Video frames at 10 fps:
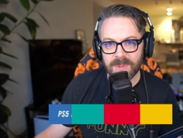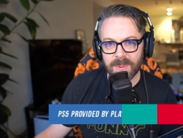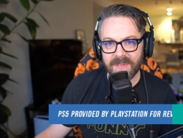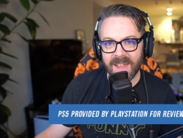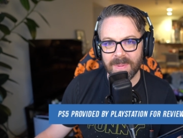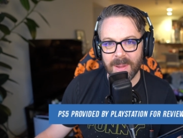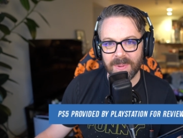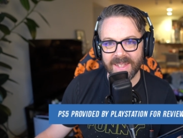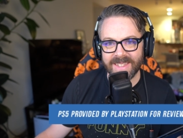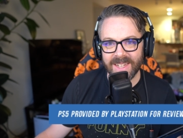provided by
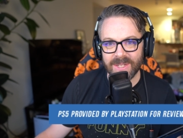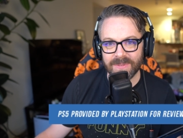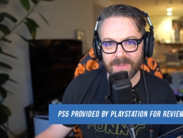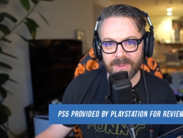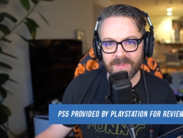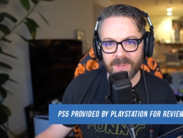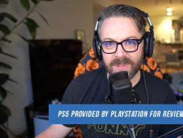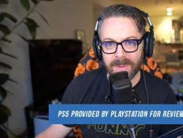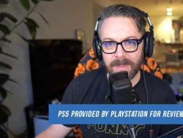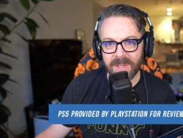PlayStation for reviews
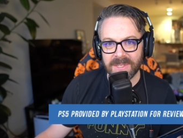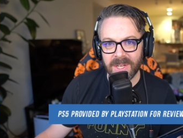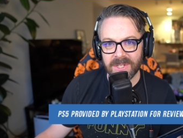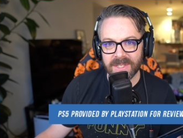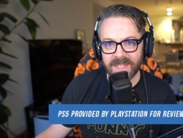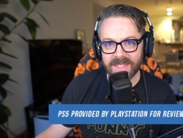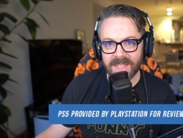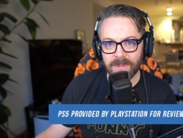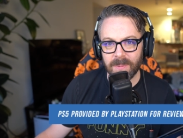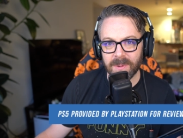about PlayStations because
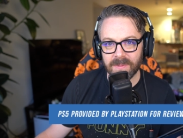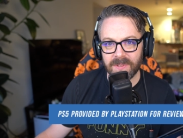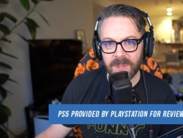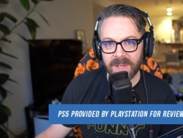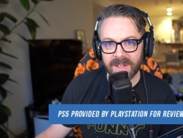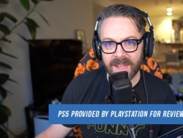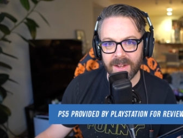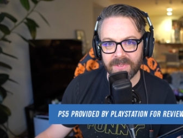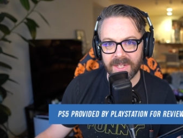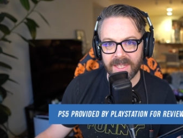that's what we review here at Kinda
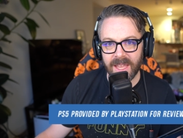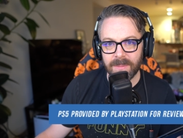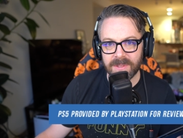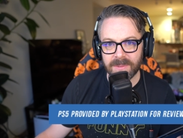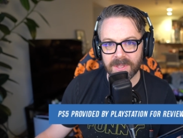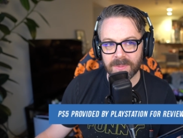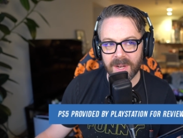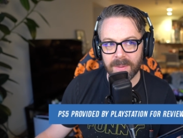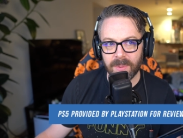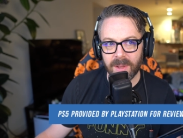Funny Games because we're
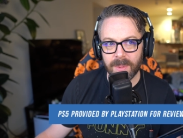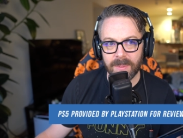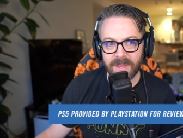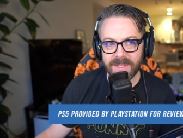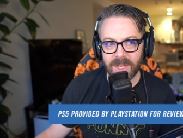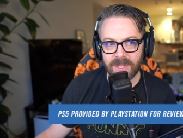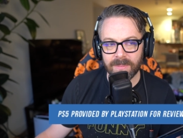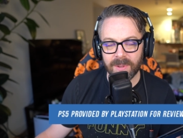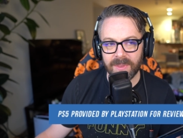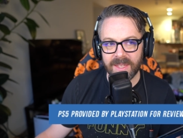not bought by PlayStation,
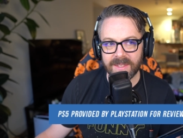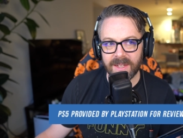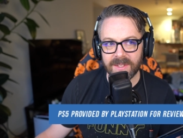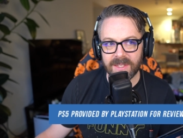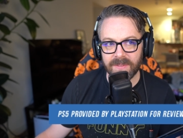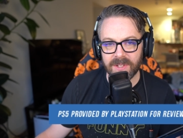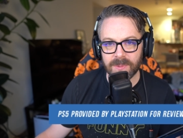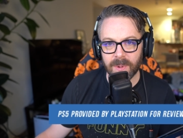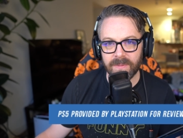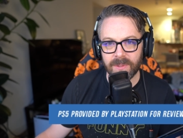but they send us stuff because
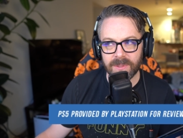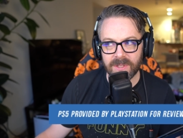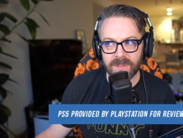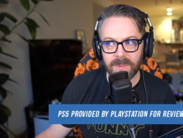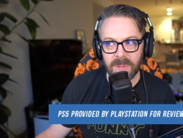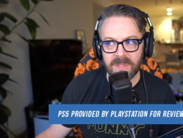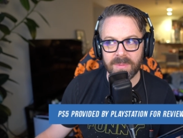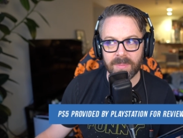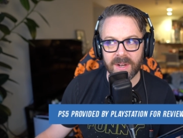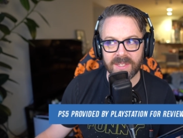we're influencers and we used to
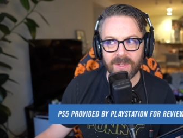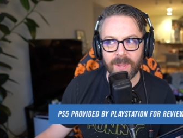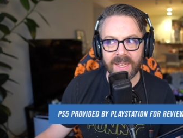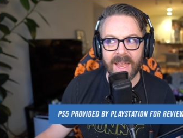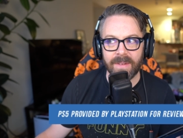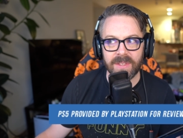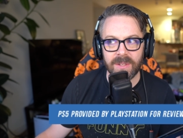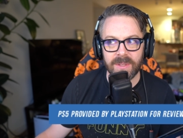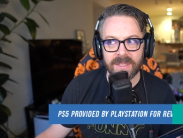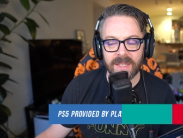be press, so we didn't have to
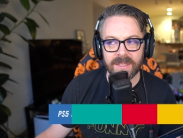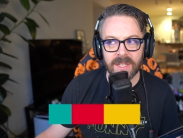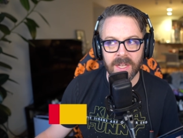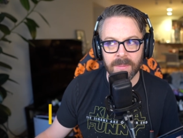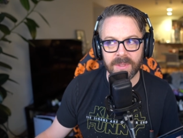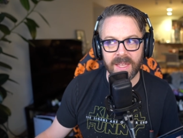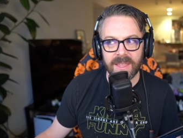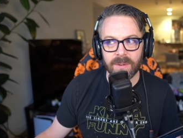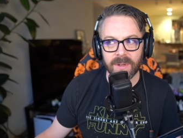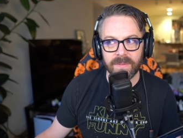do these things. But they
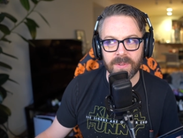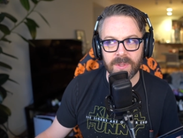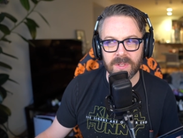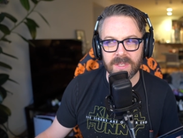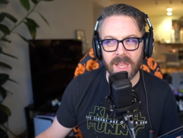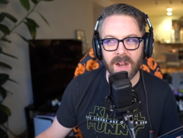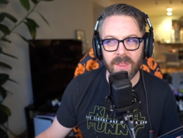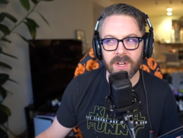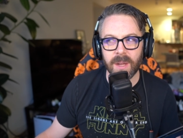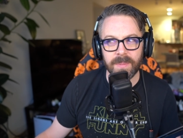think we're influencers, and then
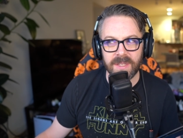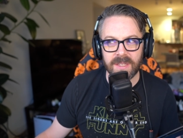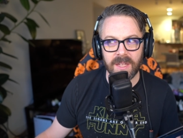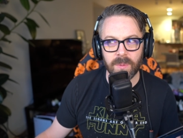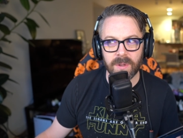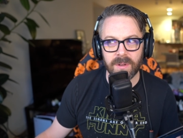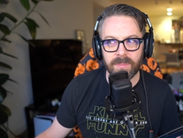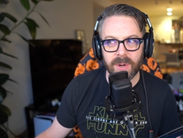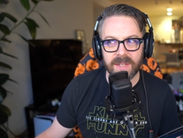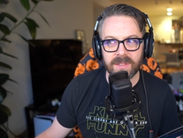other companies think we're
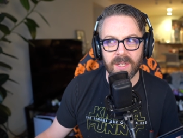press.